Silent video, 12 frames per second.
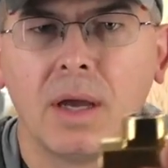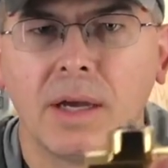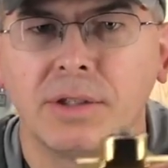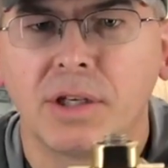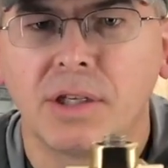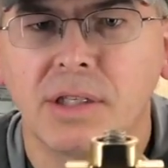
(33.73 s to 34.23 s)

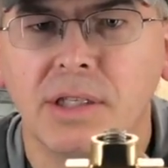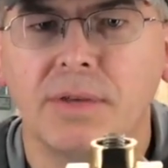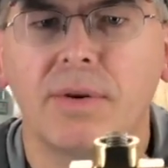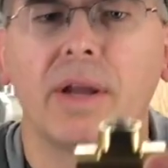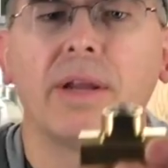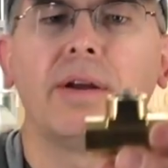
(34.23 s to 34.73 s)
As you can see
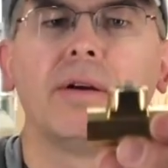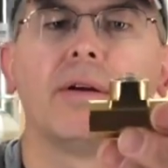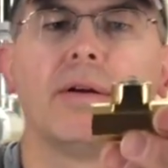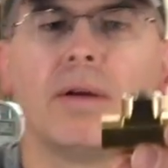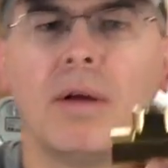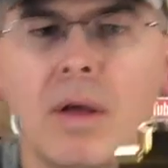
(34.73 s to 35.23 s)
right
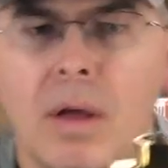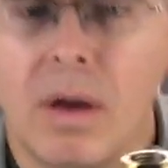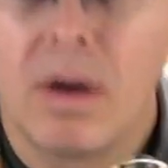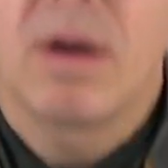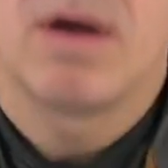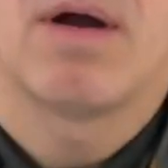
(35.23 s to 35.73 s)
here,
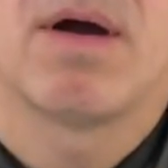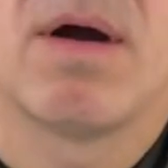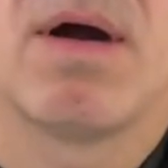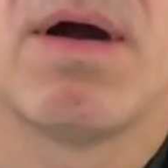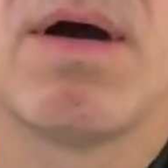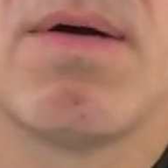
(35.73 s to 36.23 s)

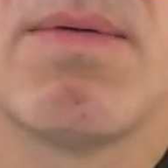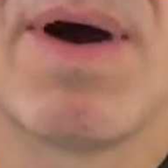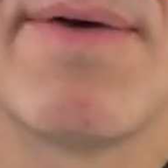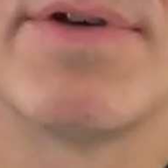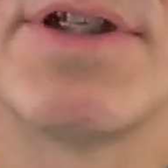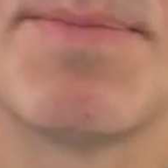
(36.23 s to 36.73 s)
we
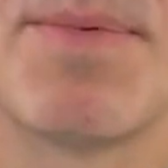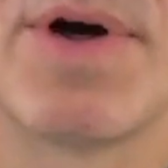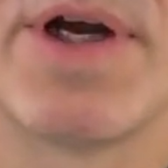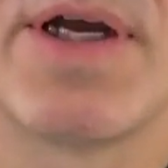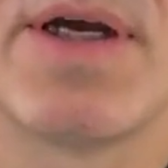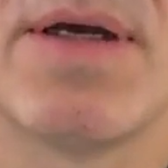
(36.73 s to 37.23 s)
have a
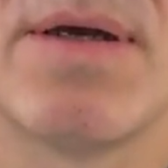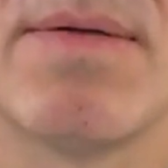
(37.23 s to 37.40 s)
spring.